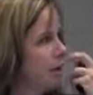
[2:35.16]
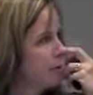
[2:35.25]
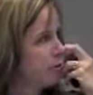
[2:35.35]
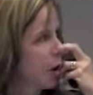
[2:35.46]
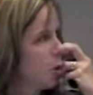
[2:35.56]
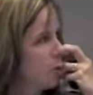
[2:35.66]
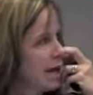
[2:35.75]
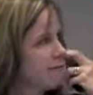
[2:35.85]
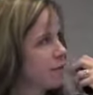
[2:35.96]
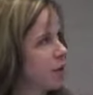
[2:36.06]
So
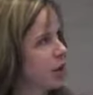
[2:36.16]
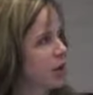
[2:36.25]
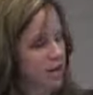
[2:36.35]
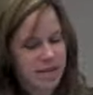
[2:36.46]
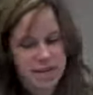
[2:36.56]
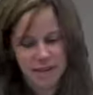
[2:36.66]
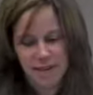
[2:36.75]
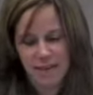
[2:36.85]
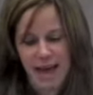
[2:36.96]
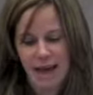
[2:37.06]
we have learned
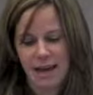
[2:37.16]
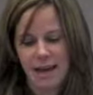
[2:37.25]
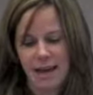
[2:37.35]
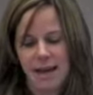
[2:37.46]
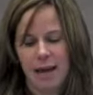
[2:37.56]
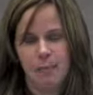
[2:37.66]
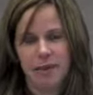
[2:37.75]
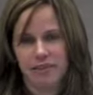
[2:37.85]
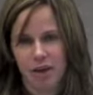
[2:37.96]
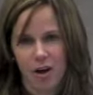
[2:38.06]
that
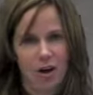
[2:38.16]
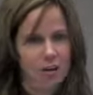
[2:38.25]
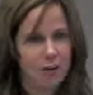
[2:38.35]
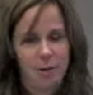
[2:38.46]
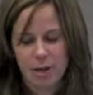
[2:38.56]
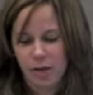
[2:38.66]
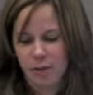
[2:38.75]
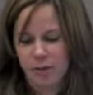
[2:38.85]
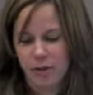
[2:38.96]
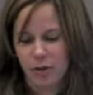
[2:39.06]
amidst all the ramping up
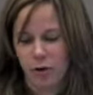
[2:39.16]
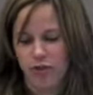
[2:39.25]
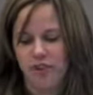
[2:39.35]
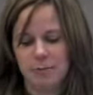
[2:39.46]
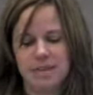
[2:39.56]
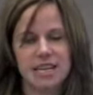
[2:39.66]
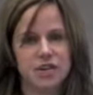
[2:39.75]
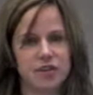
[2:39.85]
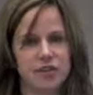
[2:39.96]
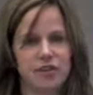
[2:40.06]
of control, some
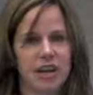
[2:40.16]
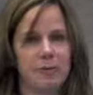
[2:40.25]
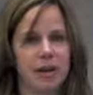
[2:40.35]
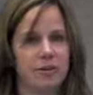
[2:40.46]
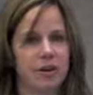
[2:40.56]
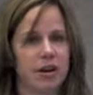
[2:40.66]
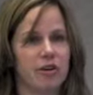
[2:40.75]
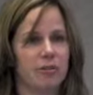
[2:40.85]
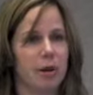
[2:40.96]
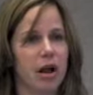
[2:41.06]
teachers and
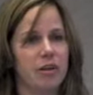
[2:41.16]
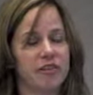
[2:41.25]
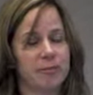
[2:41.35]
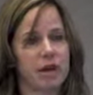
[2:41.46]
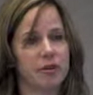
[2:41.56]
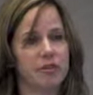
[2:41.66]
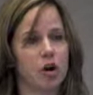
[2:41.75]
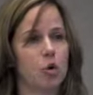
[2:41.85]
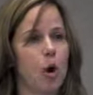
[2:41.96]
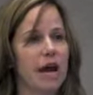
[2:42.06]
administrators and policymakers
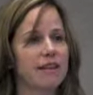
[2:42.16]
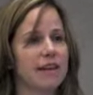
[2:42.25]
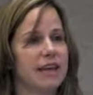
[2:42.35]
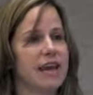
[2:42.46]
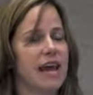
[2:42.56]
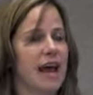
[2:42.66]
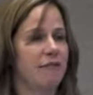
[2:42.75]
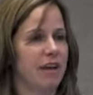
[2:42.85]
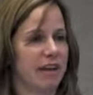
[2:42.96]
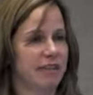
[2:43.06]
are quietly
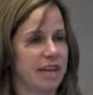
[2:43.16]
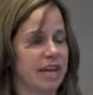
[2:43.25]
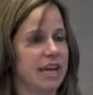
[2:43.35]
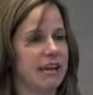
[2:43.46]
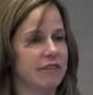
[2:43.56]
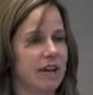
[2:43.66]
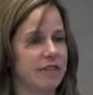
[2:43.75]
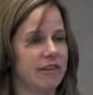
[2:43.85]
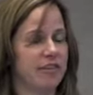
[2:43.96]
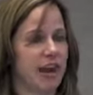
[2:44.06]
advancing an
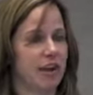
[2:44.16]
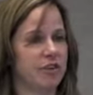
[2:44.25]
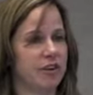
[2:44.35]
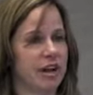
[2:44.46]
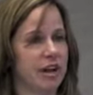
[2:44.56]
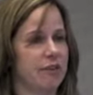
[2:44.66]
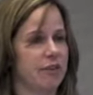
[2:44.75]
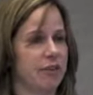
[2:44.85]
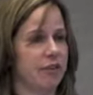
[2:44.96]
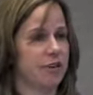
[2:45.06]
innovative design alternative
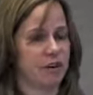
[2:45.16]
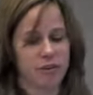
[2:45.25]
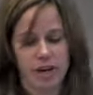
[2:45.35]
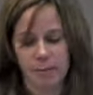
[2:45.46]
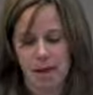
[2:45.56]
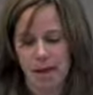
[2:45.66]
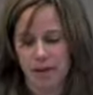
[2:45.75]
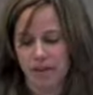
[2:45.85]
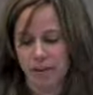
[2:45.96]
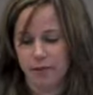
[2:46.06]
for the structuring and
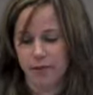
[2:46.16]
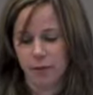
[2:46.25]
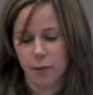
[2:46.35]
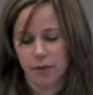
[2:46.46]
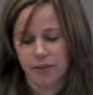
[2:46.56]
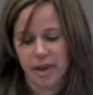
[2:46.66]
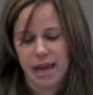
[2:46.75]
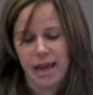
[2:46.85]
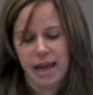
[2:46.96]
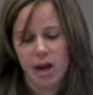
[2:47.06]
managing of schools.
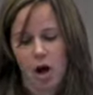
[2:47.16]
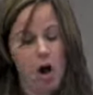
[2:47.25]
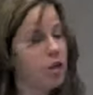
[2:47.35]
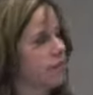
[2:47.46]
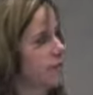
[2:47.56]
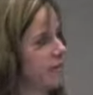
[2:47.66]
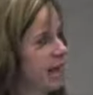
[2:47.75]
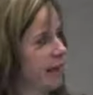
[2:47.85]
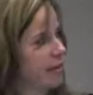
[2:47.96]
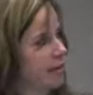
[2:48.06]
In all of these
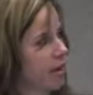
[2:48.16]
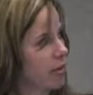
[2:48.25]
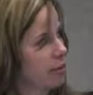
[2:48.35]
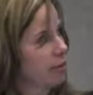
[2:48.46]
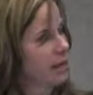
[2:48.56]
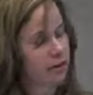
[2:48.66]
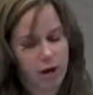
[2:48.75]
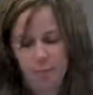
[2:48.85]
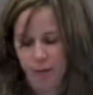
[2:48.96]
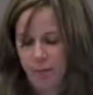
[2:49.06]
cases, all these pin
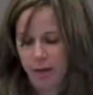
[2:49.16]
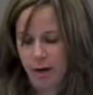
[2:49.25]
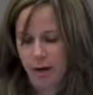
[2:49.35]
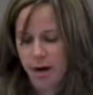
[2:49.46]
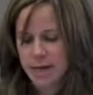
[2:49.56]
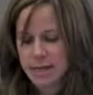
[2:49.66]
drops up there,